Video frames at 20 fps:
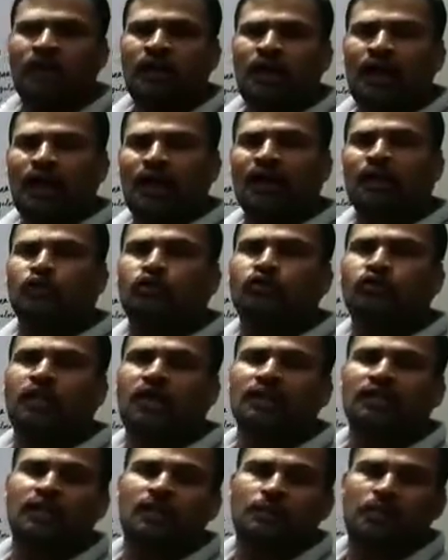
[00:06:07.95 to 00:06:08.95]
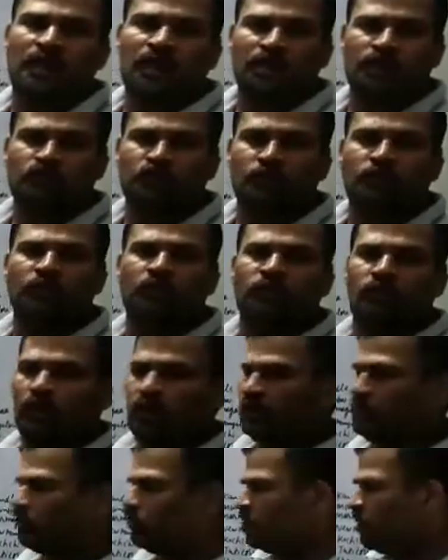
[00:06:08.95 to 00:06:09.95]
and to the other parts of the
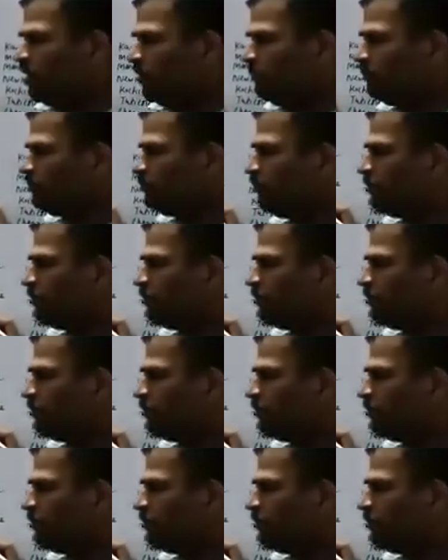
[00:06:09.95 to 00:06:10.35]
world. Okay.